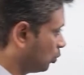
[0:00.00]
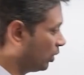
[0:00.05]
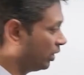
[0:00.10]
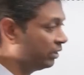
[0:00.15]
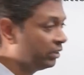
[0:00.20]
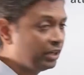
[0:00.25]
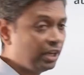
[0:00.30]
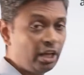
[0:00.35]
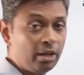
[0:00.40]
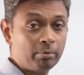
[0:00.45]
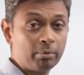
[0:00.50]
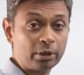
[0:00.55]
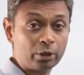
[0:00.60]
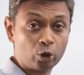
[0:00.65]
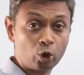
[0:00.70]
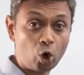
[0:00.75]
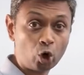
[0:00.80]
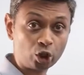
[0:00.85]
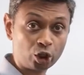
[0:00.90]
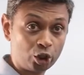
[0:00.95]
1-day,
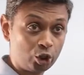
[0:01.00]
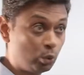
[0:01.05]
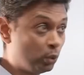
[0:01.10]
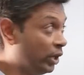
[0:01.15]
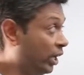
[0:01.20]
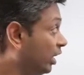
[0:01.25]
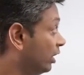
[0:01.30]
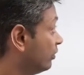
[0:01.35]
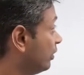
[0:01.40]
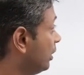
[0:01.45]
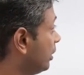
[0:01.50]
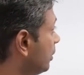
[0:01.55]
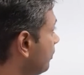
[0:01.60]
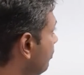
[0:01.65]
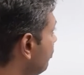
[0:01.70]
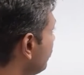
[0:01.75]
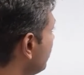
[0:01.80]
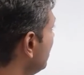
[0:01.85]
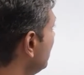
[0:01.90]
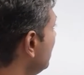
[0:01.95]
but not a 2-day event.
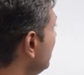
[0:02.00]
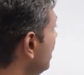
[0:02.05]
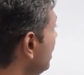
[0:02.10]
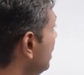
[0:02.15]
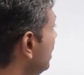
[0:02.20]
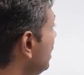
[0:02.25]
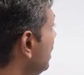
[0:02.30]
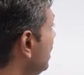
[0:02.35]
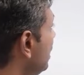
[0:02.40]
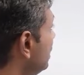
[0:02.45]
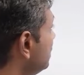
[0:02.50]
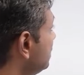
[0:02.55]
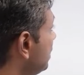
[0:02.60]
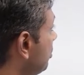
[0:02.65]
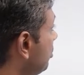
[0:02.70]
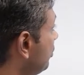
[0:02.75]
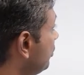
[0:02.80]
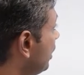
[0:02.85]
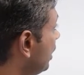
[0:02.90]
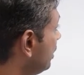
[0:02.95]

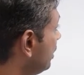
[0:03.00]
Some of